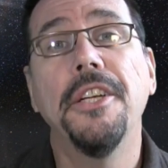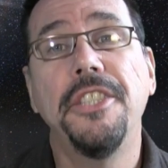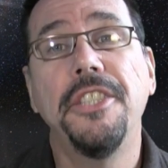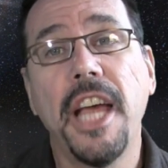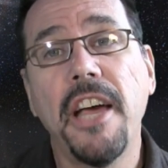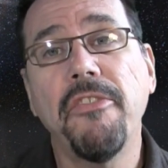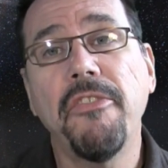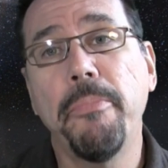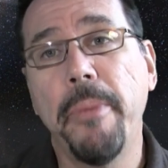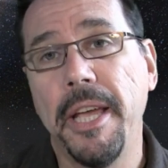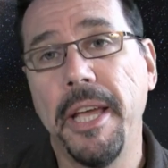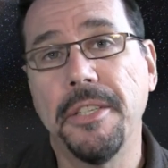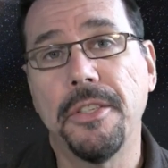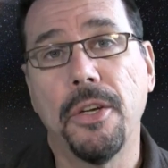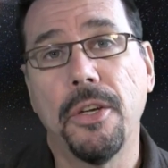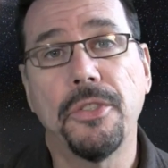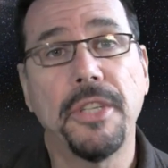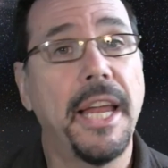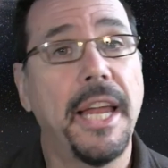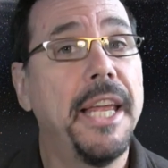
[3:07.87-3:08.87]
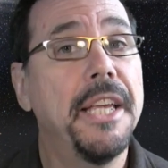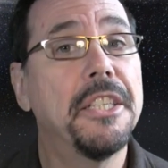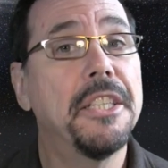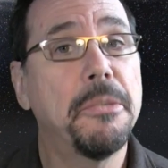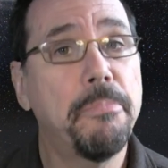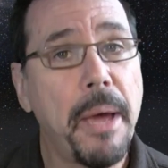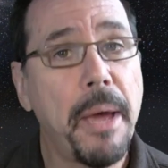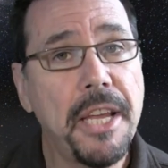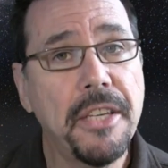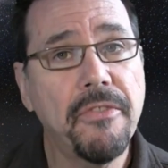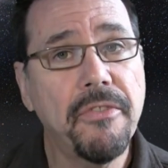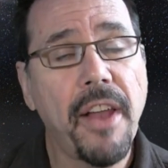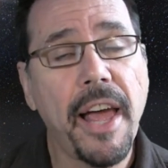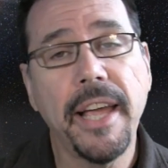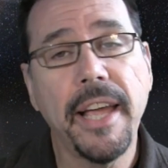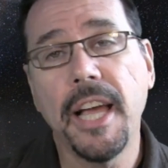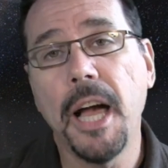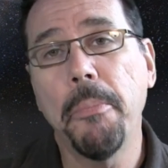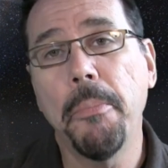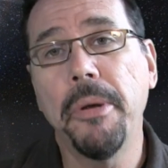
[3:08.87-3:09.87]
Jeff Bezos and his
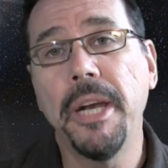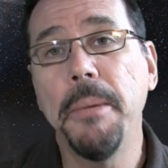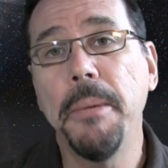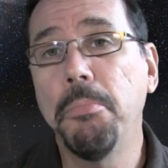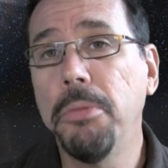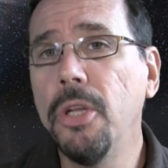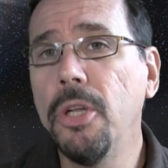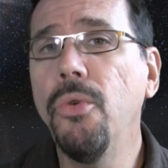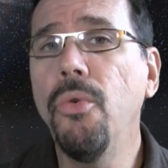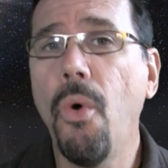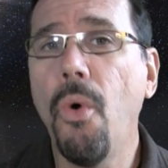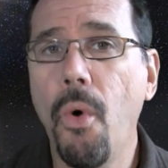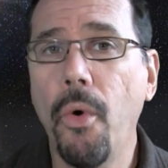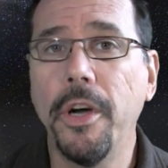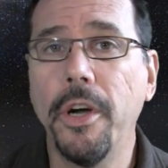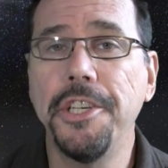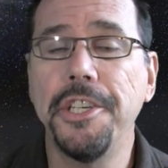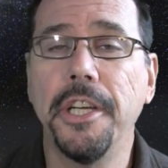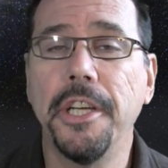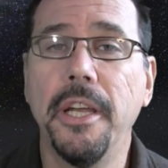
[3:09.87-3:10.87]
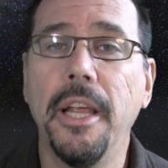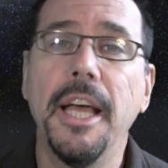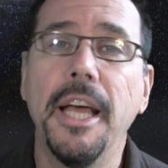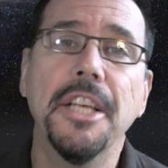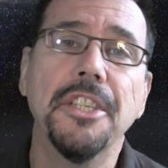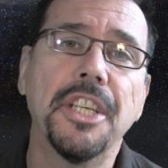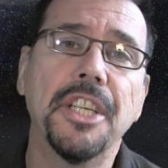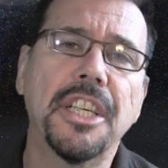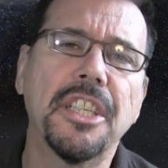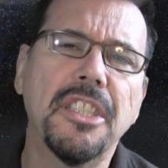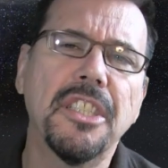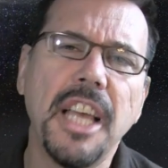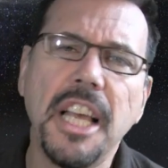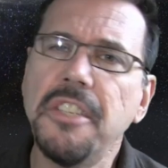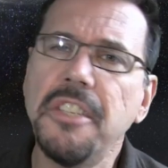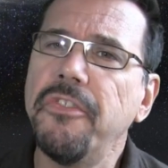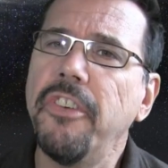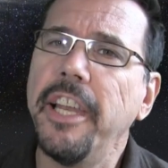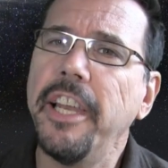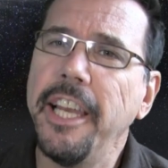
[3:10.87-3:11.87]
spaceflight company Blue Origin
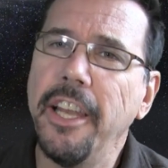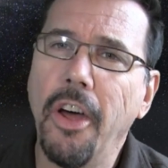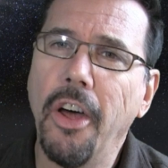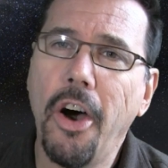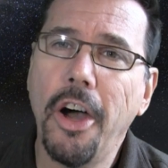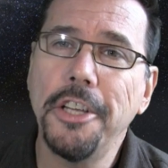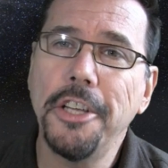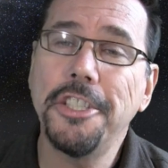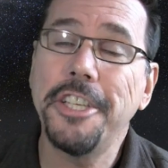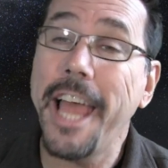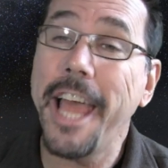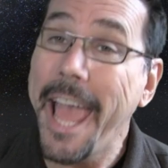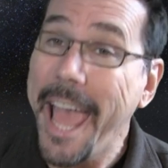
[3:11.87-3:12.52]
successfully launched